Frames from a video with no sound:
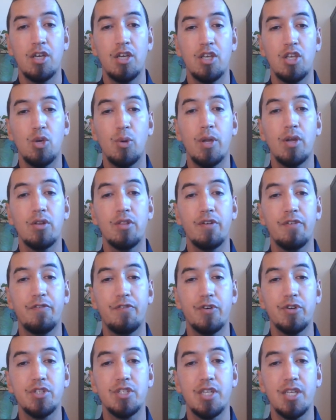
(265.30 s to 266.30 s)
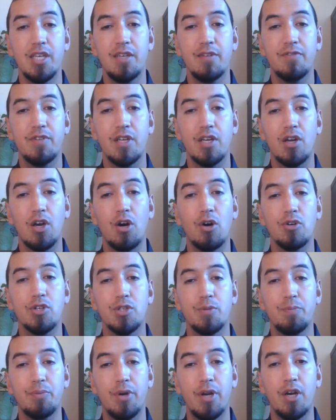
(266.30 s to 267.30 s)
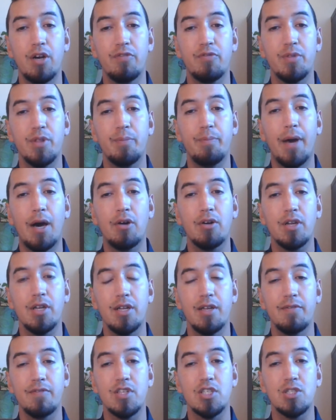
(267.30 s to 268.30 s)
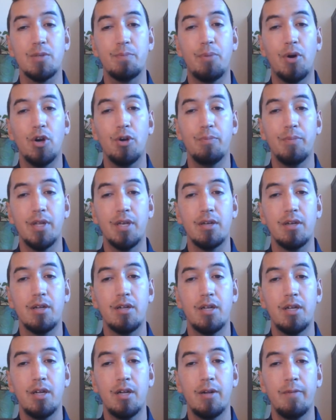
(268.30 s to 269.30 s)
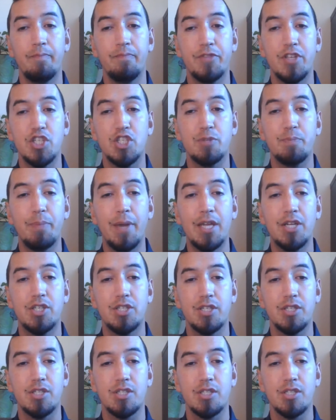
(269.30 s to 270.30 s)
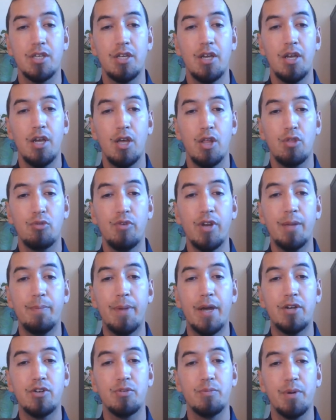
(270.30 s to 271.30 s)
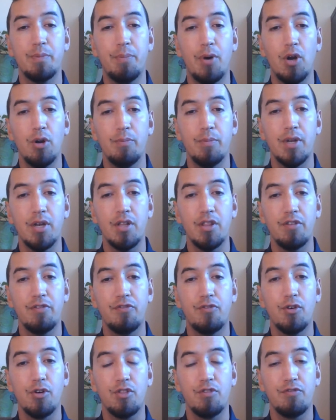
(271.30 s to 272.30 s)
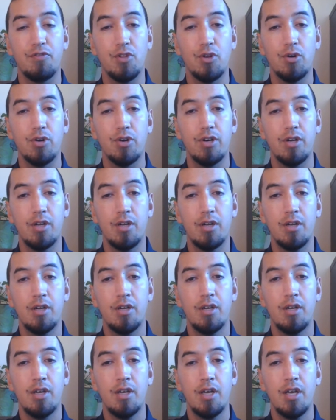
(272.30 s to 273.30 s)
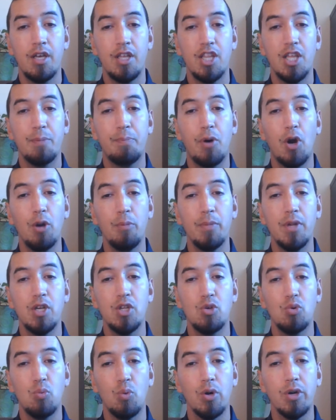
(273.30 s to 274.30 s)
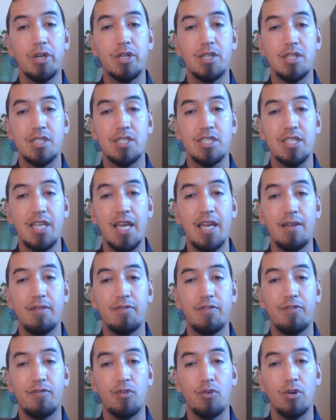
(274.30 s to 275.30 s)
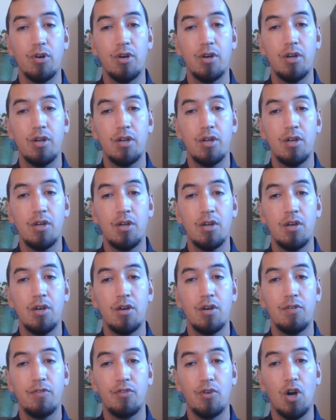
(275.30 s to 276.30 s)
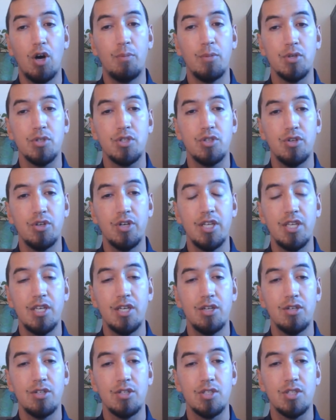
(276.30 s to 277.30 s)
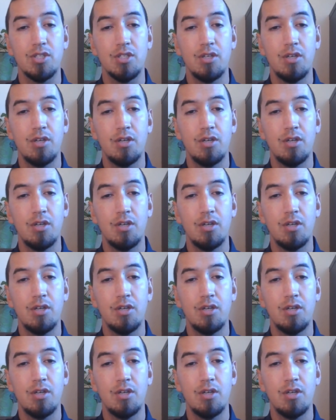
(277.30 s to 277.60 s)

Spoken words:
You hear the first evening call to prayer from the balcony of this apartment, this spacious 3-bedroom apartment on the 4th floor, the apartment you worked and saved for almost 30 years,